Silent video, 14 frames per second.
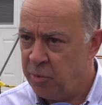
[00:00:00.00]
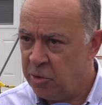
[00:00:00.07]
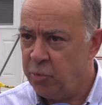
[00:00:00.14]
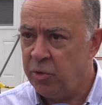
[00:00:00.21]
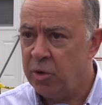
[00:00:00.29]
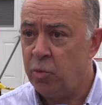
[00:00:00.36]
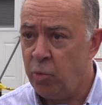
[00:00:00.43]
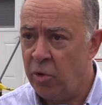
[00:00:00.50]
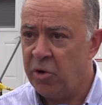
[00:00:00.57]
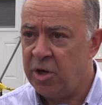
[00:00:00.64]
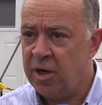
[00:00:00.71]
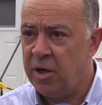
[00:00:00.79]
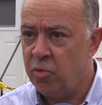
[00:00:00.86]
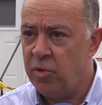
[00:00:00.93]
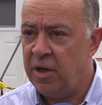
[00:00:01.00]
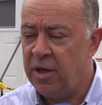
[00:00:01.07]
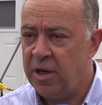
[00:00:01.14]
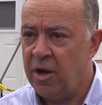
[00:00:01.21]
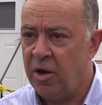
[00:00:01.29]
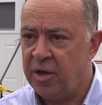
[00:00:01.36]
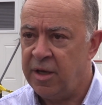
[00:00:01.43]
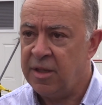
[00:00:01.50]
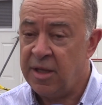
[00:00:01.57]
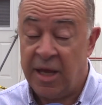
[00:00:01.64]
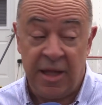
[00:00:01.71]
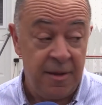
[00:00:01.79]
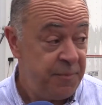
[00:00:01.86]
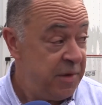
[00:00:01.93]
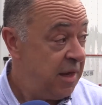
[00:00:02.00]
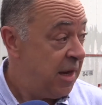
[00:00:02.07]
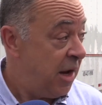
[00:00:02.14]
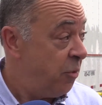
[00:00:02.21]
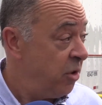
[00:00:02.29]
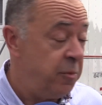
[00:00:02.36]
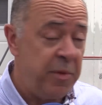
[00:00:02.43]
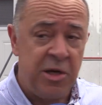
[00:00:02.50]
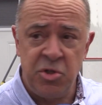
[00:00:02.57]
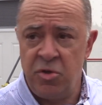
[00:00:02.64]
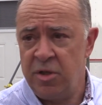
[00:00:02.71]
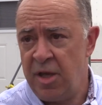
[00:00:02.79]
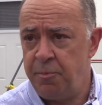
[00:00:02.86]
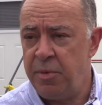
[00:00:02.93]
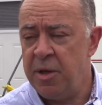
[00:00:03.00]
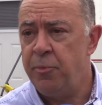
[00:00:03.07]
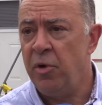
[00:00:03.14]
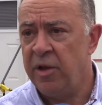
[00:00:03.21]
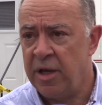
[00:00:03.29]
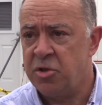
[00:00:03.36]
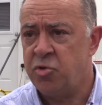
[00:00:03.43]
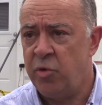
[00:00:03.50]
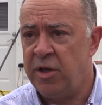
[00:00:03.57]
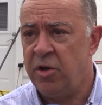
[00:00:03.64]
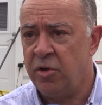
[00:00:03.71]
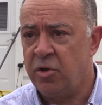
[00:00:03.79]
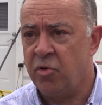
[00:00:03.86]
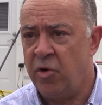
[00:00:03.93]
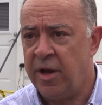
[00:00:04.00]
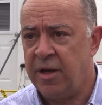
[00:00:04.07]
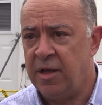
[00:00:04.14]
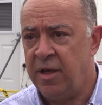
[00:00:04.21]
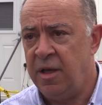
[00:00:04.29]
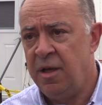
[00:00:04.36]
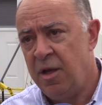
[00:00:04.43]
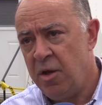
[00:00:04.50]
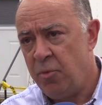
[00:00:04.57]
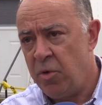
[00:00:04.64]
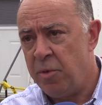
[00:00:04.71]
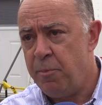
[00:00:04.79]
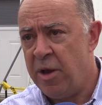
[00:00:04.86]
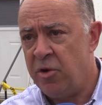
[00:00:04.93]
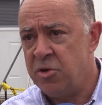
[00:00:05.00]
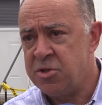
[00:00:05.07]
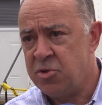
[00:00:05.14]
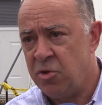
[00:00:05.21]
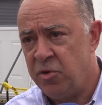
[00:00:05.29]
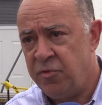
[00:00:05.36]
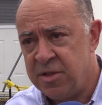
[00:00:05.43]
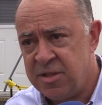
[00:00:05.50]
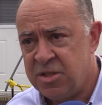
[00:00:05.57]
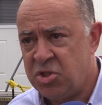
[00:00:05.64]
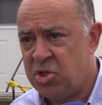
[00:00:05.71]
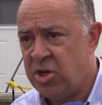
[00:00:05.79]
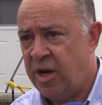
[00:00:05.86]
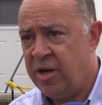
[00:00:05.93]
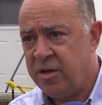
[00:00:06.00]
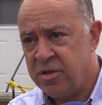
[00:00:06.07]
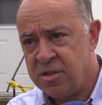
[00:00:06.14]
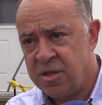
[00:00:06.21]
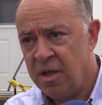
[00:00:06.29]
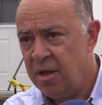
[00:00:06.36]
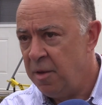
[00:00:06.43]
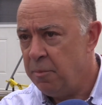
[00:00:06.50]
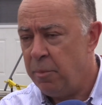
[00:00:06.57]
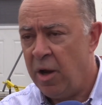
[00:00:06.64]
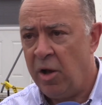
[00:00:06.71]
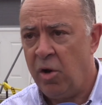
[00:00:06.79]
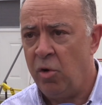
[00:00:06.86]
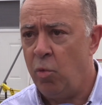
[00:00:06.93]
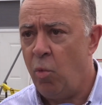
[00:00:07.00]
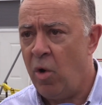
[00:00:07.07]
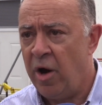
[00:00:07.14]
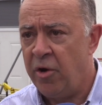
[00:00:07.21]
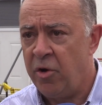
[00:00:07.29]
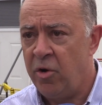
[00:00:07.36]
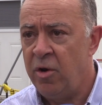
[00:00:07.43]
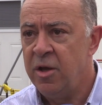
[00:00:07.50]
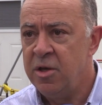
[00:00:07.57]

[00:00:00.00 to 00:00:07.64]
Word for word: but we're working really on it. And I want to make sure that people are treated correctly with better service, chairs, bottled water,